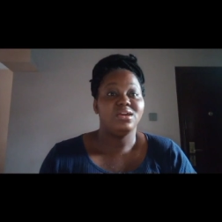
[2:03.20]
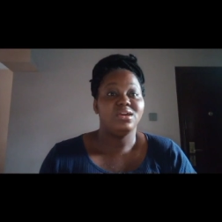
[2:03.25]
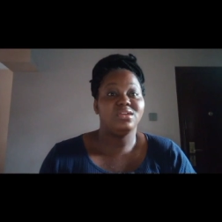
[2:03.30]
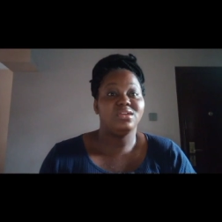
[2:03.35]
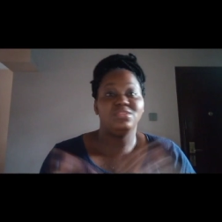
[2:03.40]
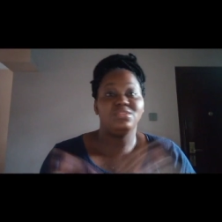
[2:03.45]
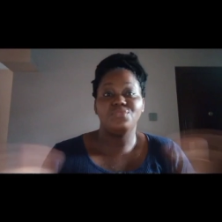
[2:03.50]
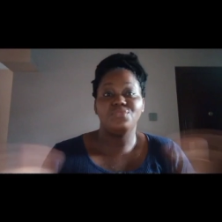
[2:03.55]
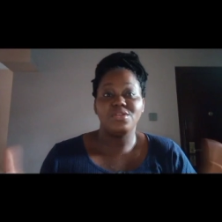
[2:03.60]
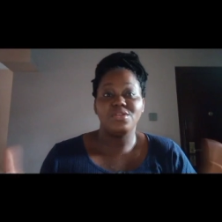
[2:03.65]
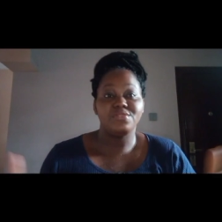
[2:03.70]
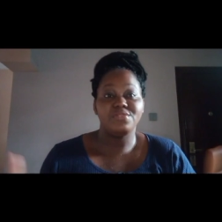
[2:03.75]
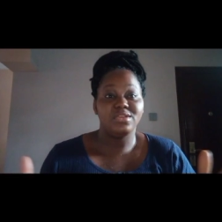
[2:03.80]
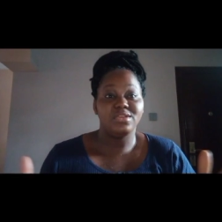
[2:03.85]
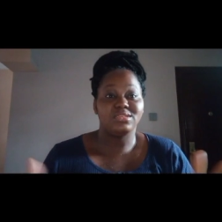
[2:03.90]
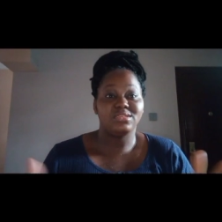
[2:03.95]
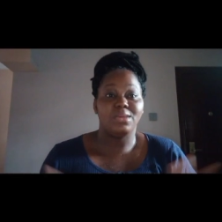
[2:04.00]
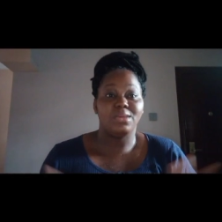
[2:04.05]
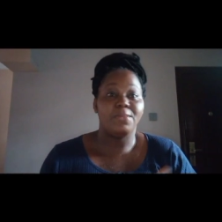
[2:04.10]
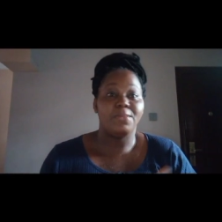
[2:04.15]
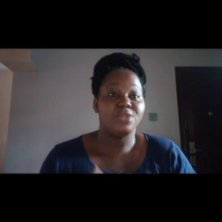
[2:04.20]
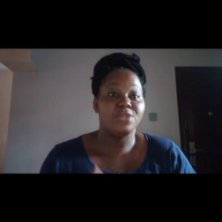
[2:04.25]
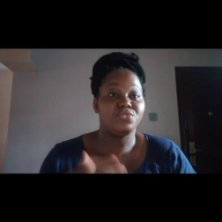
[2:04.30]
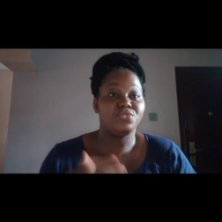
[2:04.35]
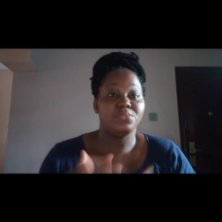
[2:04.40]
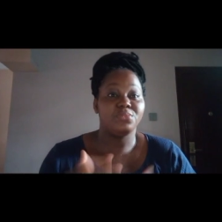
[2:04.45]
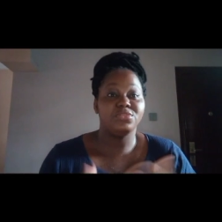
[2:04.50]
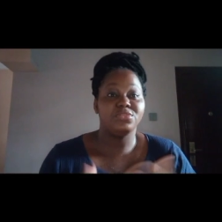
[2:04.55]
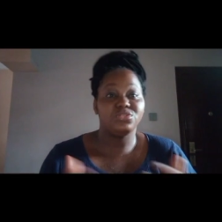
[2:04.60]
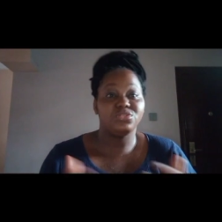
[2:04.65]
a different rate apart
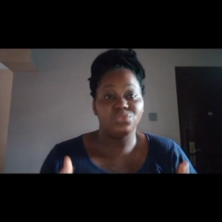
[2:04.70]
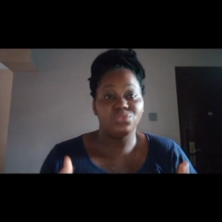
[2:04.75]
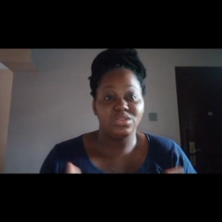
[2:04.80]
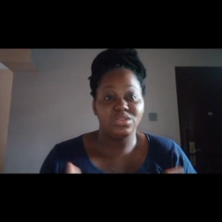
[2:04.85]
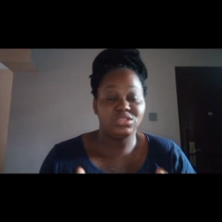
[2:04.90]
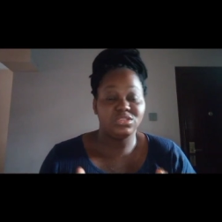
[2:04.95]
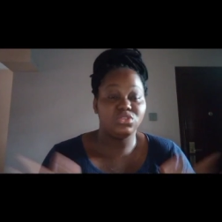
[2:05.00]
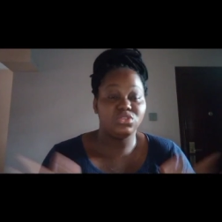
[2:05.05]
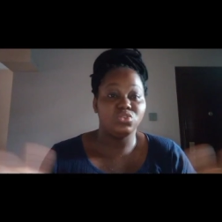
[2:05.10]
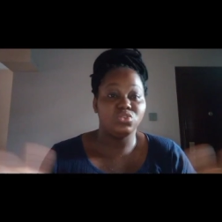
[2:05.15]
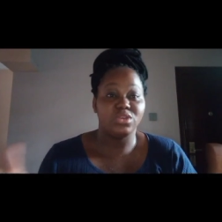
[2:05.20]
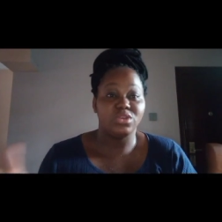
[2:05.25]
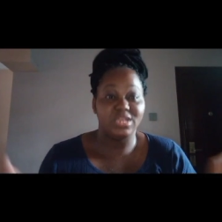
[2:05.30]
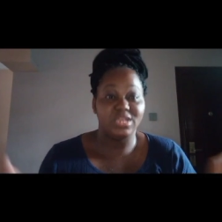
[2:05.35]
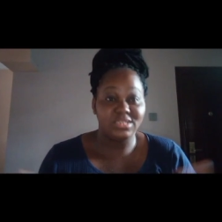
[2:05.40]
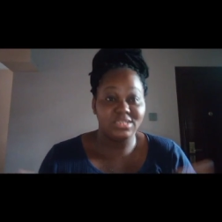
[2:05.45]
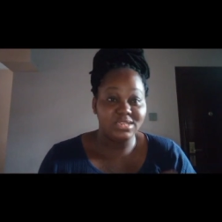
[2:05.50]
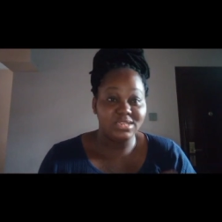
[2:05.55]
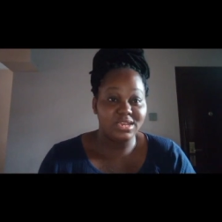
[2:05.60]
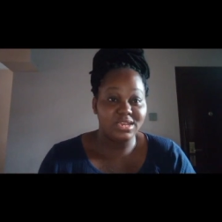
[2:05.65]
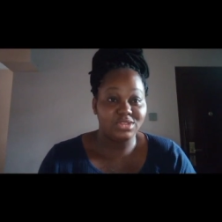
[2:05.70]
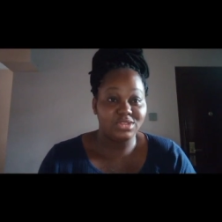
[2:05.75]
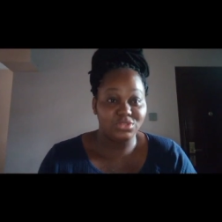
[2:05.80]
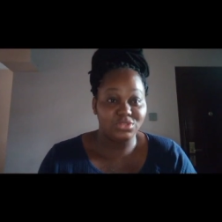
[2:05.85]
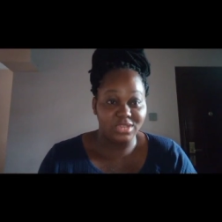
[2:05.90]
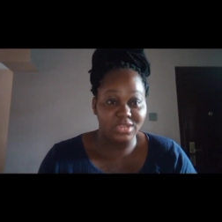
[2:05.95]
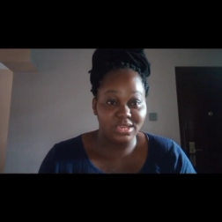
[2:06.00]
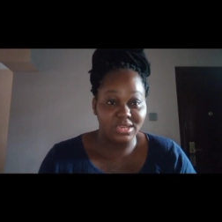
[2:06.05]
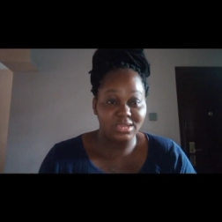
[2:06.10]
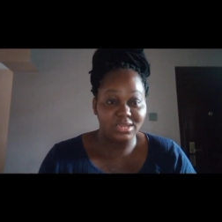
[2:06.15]
from this rate you're getting here
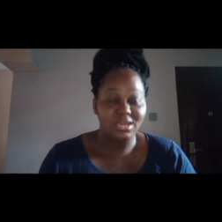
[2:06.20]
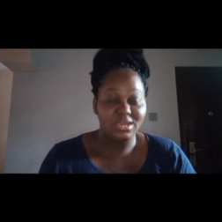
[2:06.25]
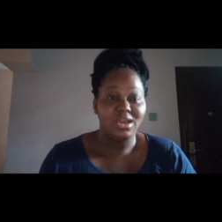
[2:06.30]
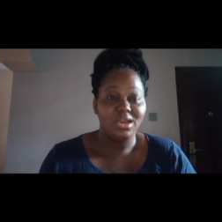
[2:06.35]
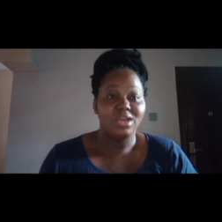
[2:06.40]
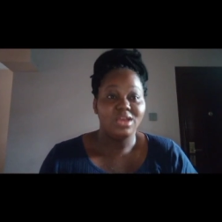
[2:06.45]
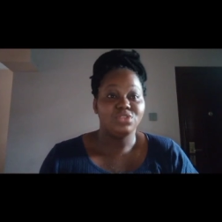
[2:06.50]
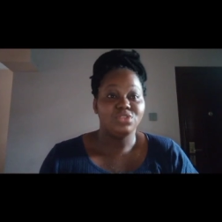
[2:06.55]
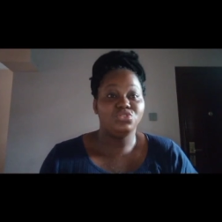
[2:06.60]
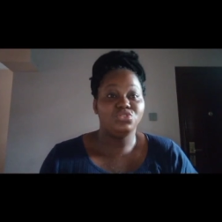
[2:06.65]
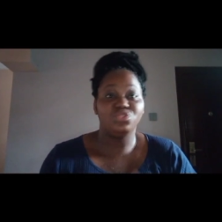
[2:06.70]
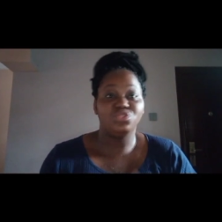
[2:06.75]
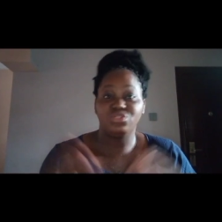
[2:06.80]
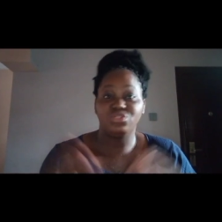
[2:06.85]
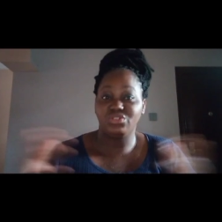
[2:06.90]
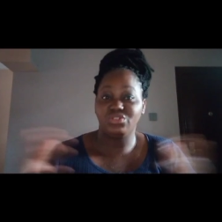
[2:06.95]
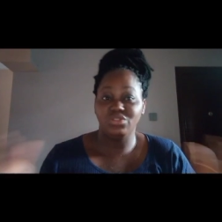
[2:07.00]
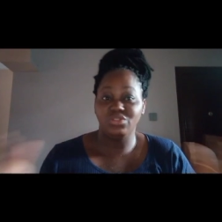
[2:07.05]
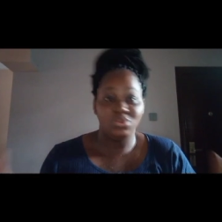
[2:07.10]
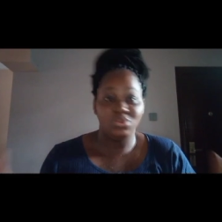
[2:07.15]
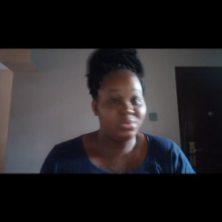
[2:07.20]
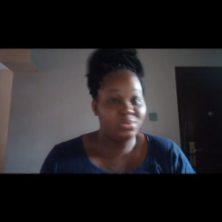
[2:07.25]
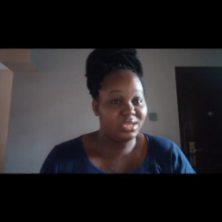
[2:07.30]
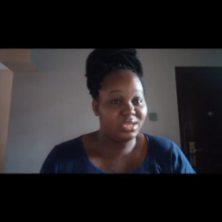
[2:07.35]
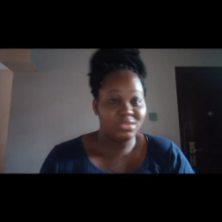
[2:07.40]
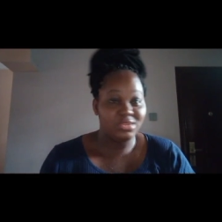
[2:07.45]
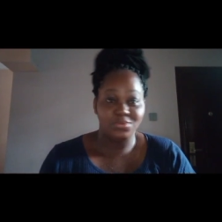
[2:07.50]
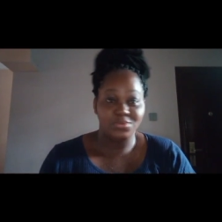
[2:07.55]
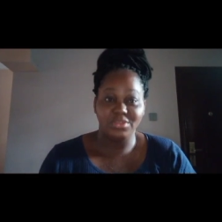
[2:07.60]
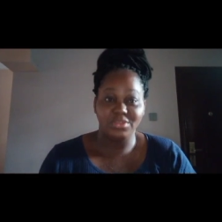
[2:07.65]
today, just know
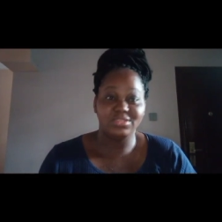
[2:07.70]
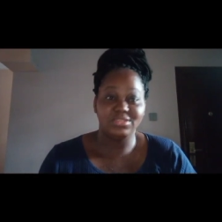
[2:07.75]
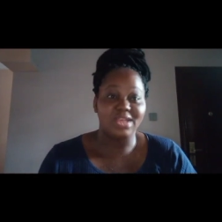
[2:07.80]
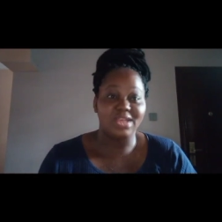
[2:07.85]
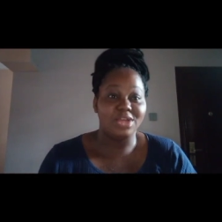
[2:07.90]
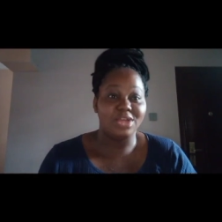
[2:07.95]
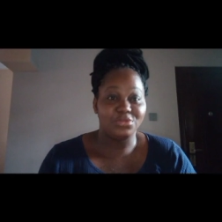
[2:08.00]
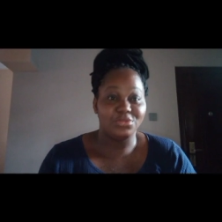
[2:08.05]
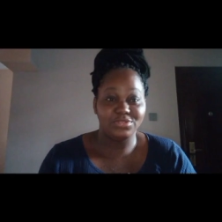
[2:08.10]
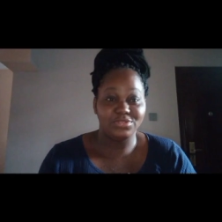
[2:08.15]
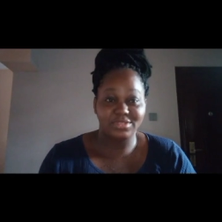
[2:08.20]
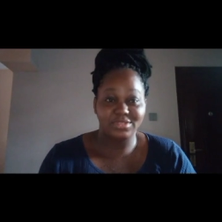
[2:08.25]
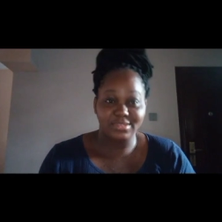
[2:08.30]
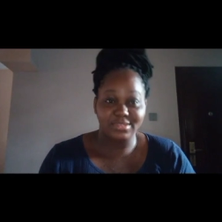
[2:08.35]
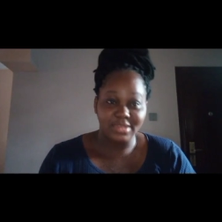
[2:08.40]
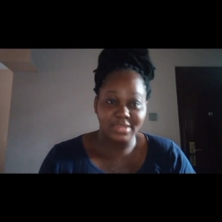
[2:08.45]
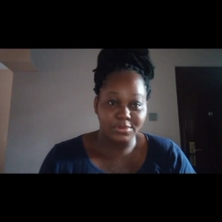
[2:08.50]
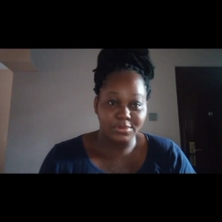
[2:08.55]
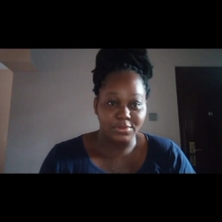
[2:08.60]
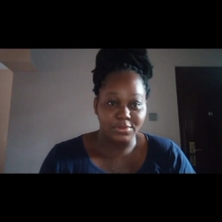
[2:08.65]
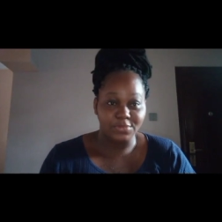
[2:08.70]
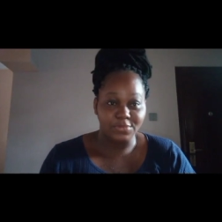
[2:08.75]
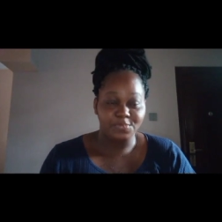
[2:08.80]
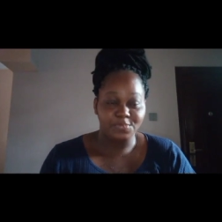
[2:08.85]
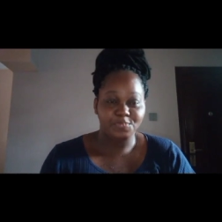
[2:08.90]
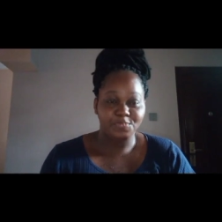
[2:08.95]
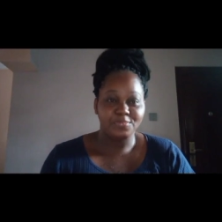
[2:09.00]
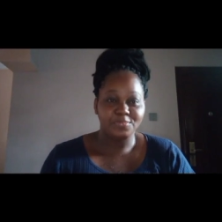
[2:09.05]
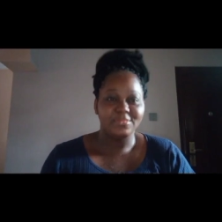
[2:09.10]
that the rates are not stable.